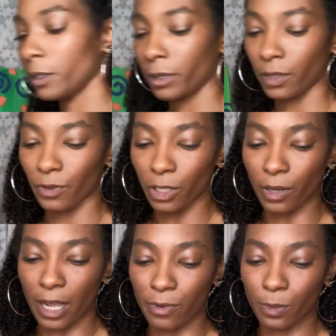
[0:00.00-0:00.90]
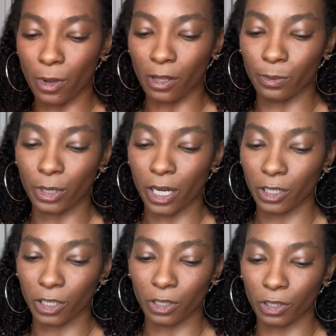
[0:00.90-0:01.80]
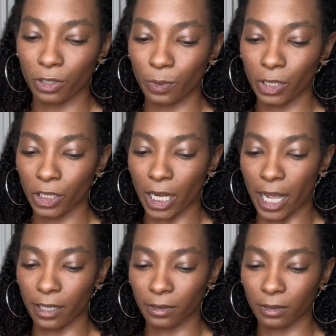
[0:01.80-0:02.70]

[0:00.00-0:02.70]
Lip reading: but if you don't have a smaller brush, just use what you got.